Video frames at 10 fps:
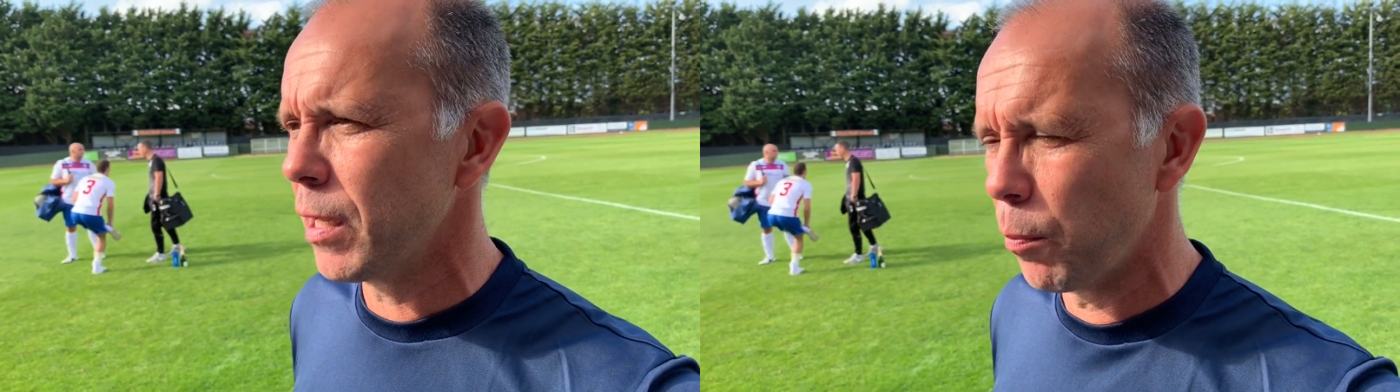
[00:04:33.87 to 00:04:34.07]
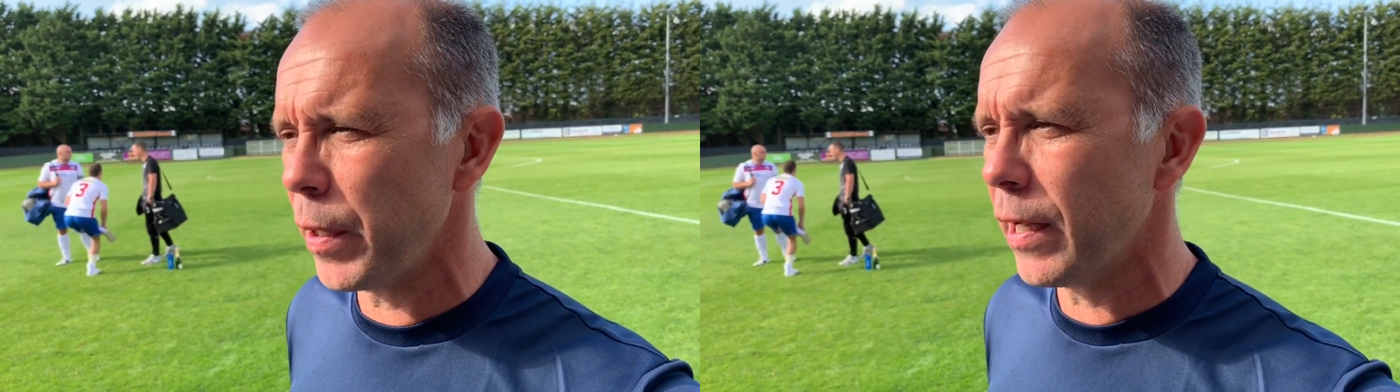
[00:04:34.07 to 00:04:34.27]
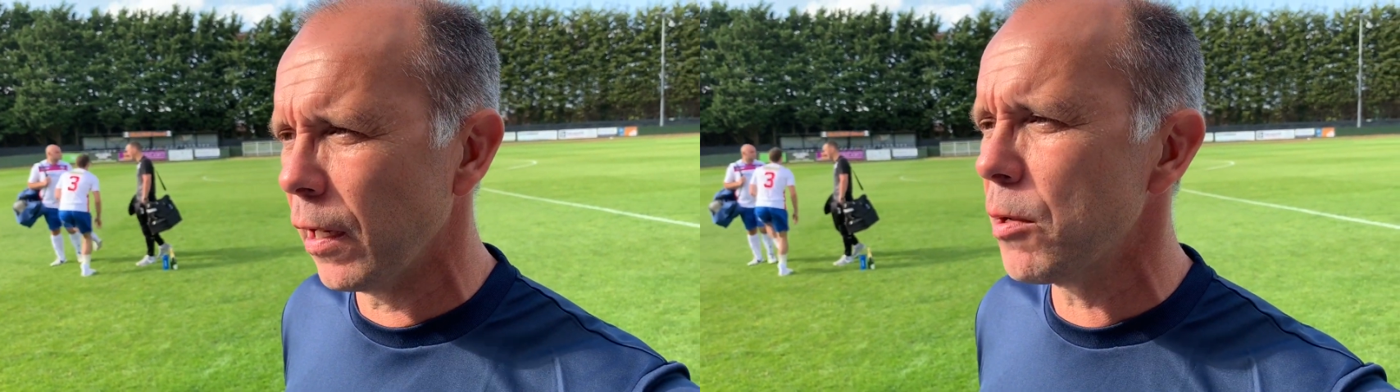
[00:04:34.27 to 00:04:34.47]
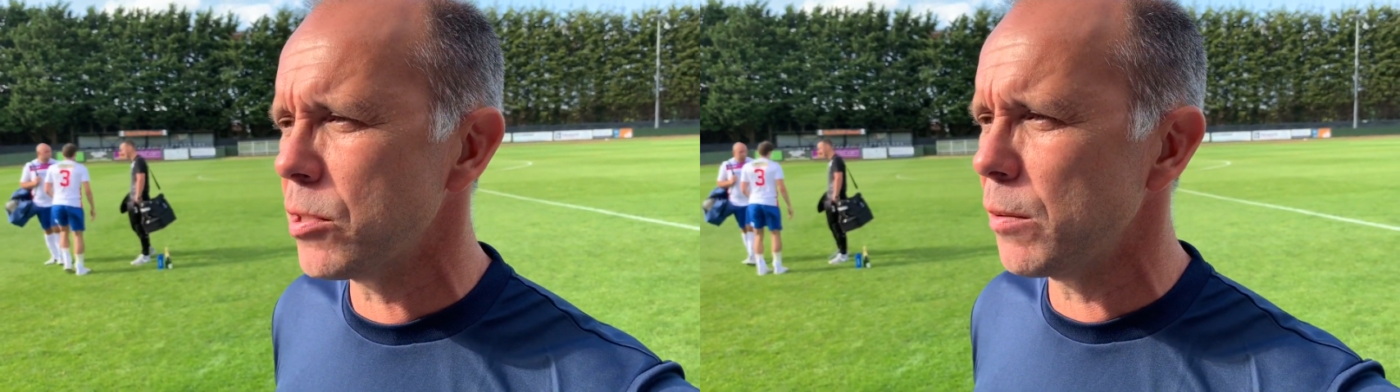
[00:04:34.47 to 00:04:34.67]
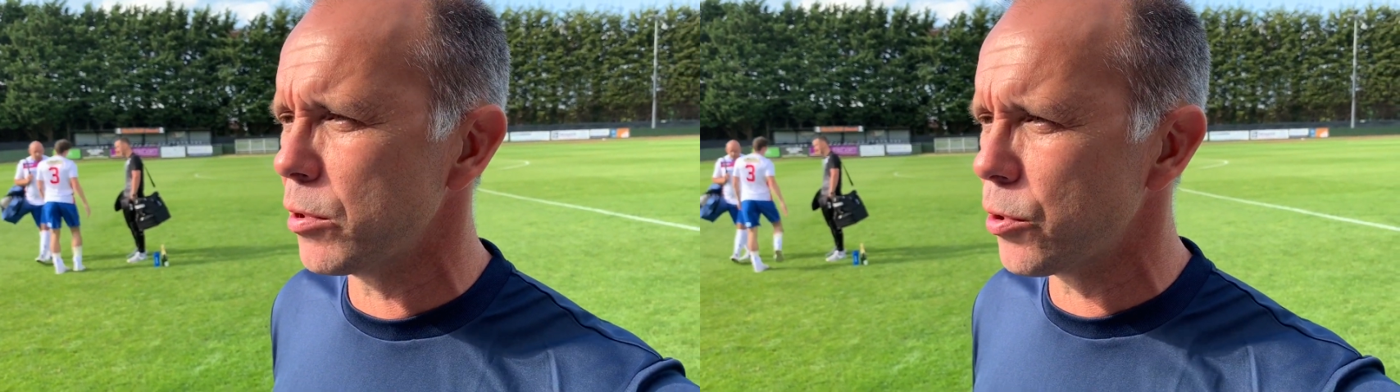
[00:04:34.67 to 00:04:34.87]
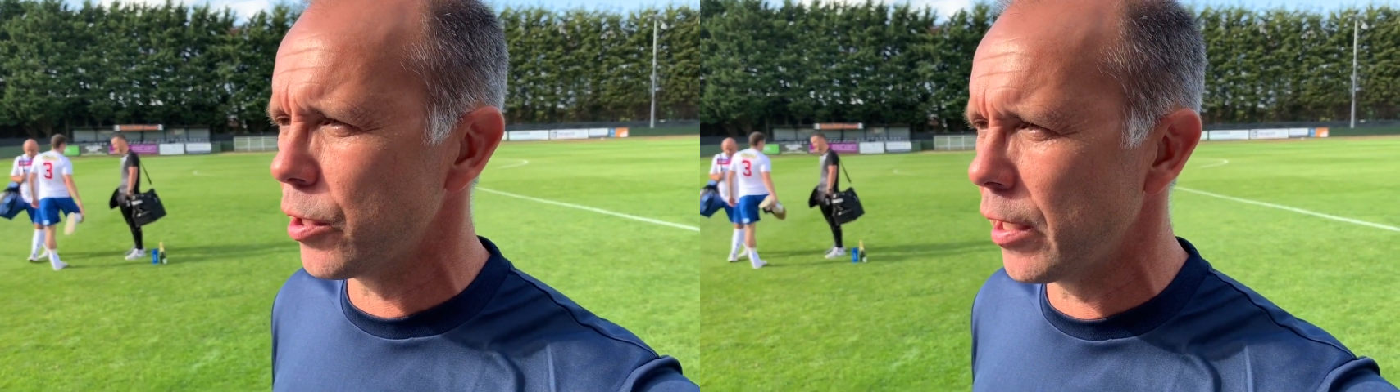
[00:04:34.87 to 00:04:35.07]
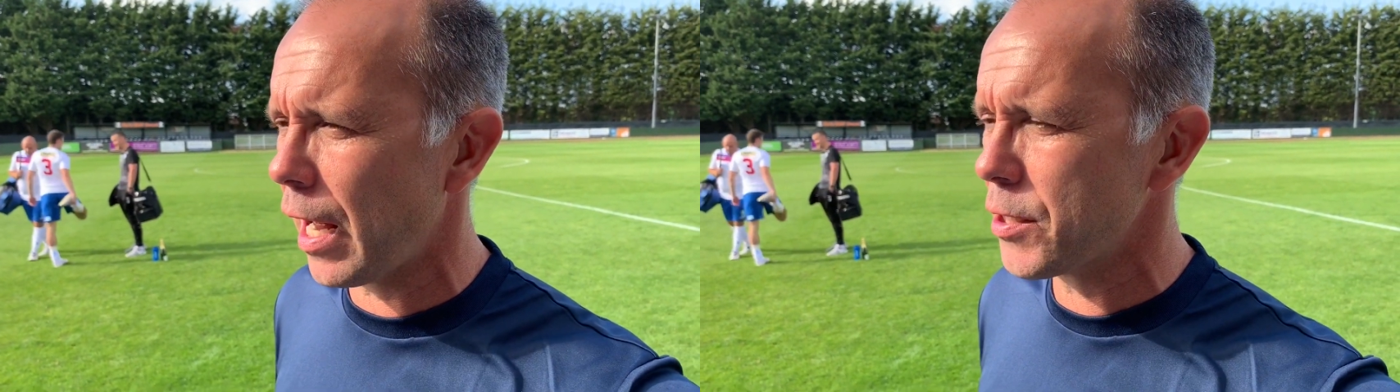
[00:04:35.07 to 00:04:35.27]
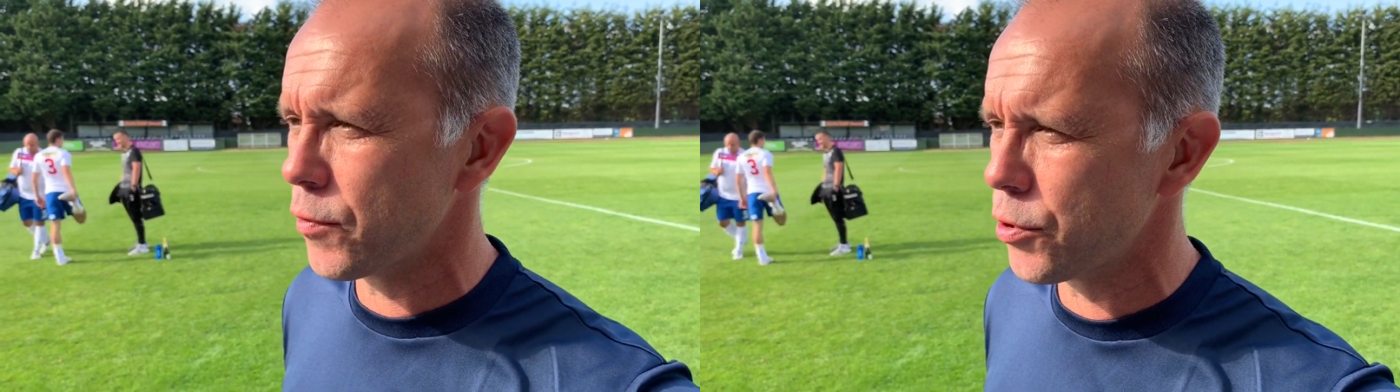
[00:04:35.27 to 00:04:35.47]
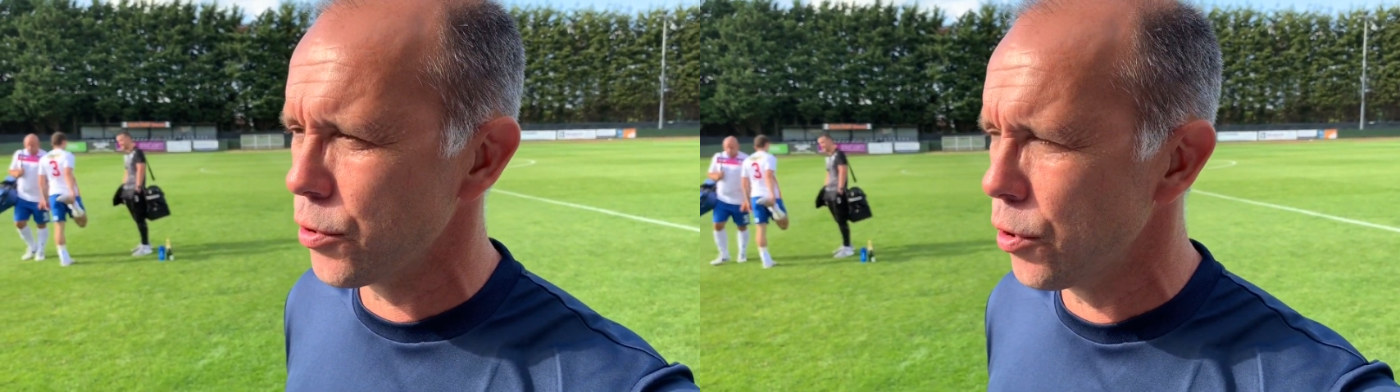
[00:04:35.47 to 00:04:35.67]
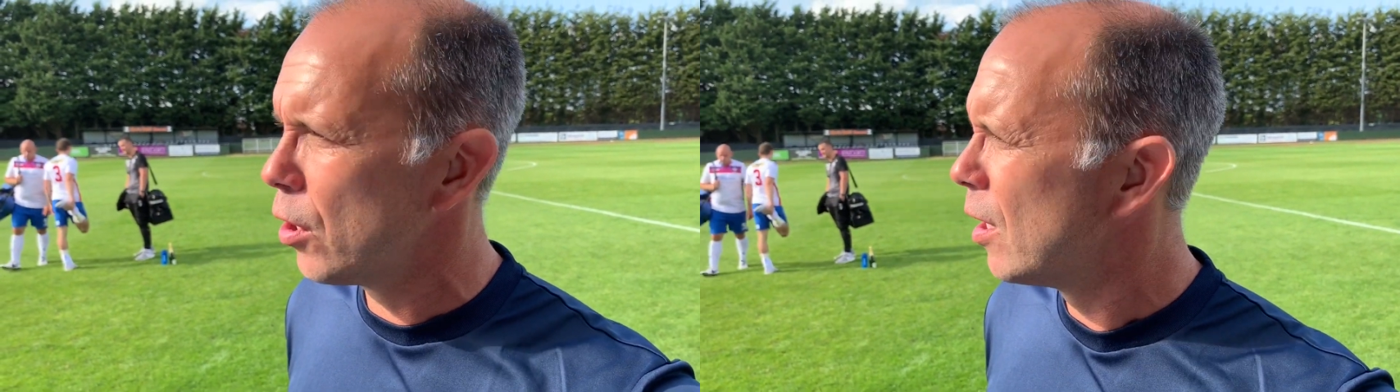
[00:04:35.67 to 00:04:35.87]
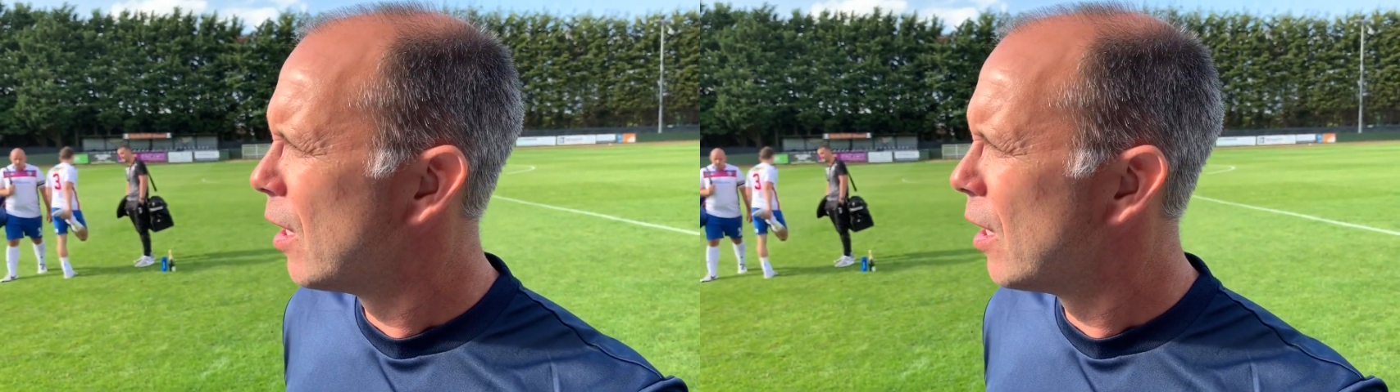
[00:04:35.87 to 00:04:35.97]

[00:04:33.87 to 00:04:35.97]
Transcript: They'll beat a lot of teams this year, that's for sure.